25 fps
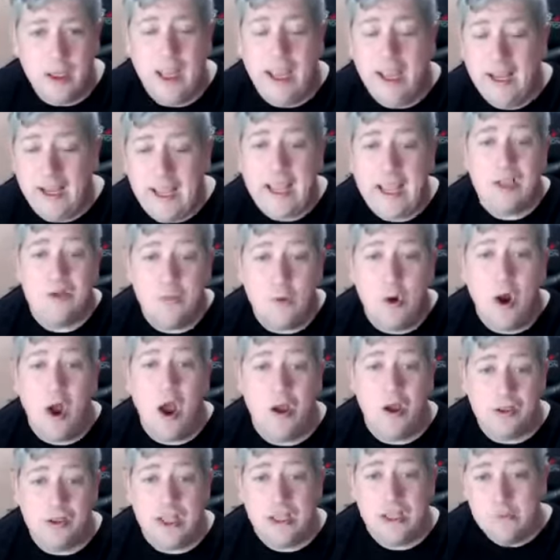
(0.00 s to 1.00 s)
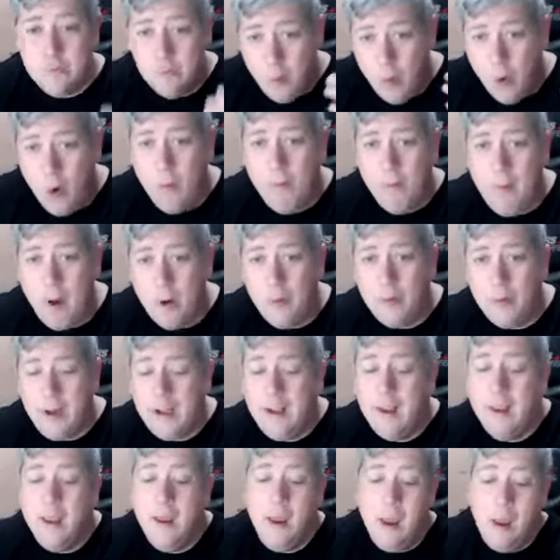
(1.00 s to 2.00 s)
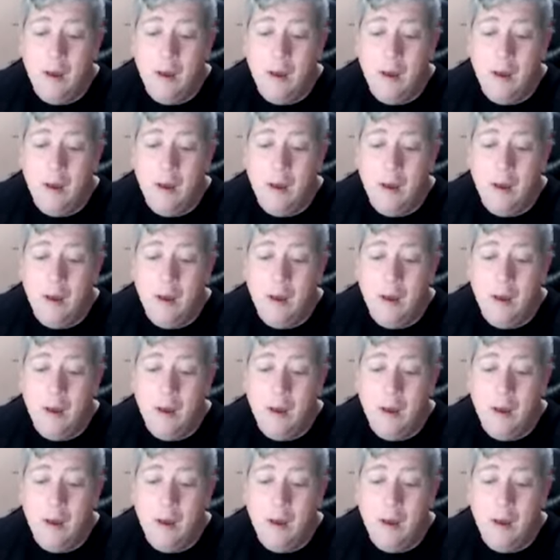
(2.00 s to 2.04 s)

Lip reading: It gets worse. There's more moaning